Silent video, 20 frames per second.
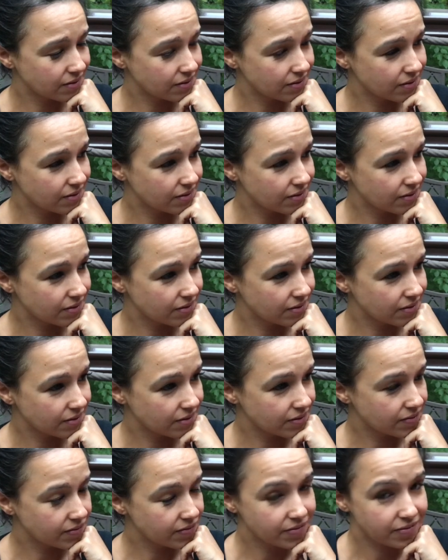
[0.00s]

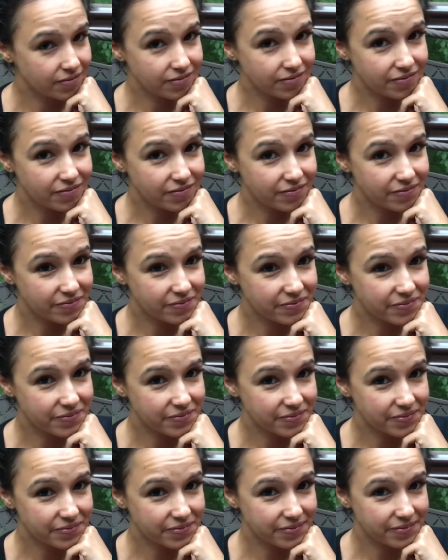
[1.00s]

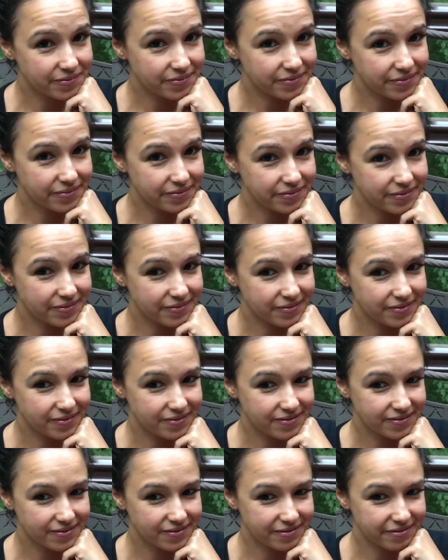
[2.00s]

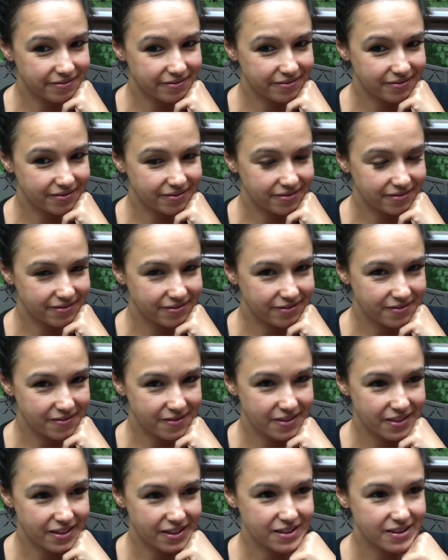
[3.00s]

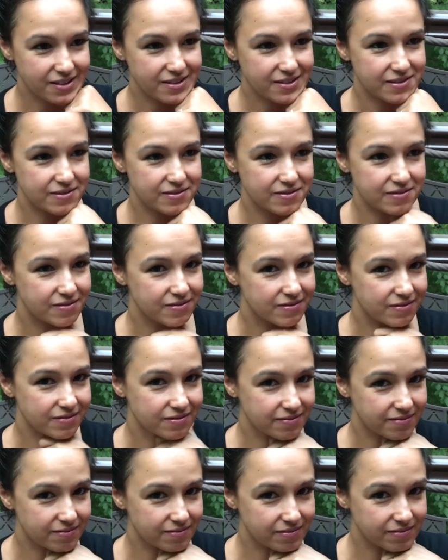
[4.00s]

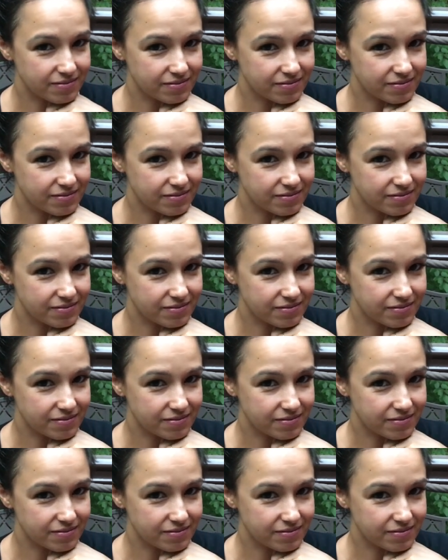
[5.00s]
No words are spoken by the person on screen.